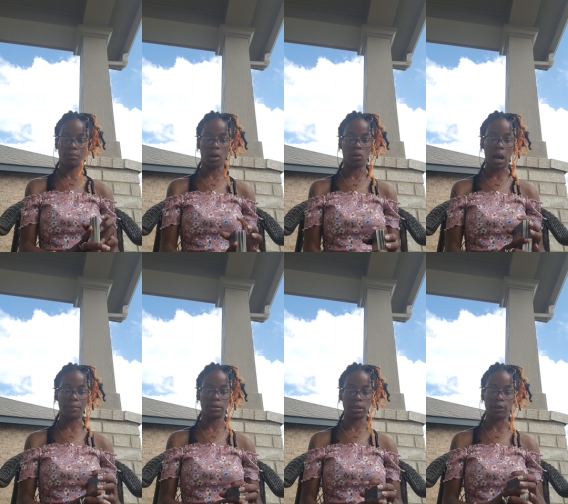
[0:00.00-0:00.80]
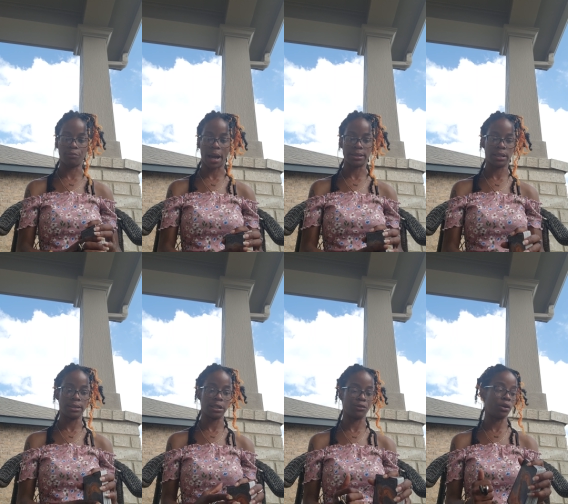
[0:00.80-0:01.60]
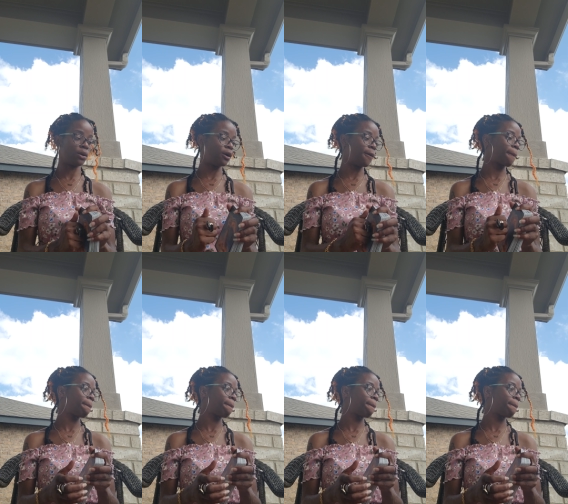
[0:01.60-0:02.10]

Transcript: Polar opposite of Pisces is Virgo.